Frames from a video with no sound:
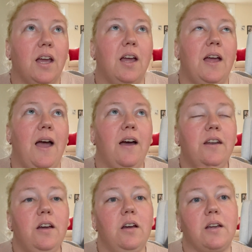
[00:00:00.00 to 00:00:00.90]

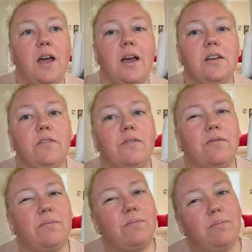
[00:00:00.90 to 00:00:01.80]
had kind
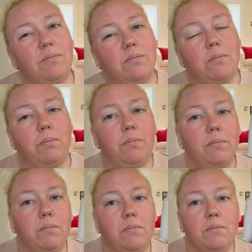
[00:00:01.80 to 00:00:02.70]
of
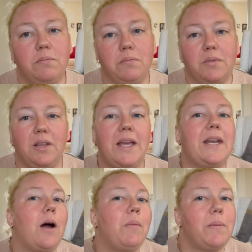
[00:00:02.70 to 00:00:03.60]
laid
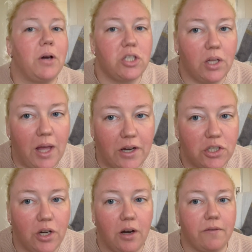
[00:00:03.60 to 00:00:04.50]
out my budget last
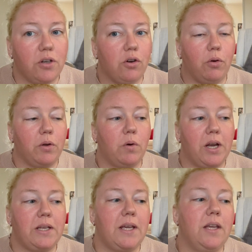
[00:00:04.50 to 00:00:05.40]
year after knowing what
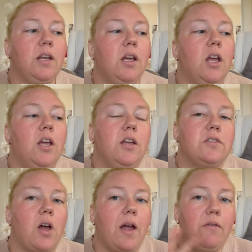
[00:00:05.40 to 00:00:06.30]
I did.
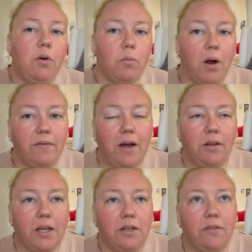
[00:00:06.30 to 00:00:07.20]
So I have a rough
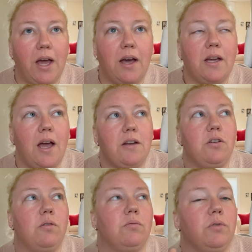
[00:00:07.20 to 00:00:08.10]
outline of that. I
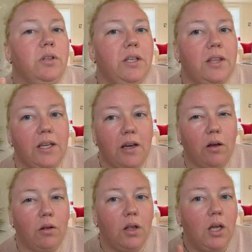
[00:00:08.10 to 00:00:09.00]
don't really think I'll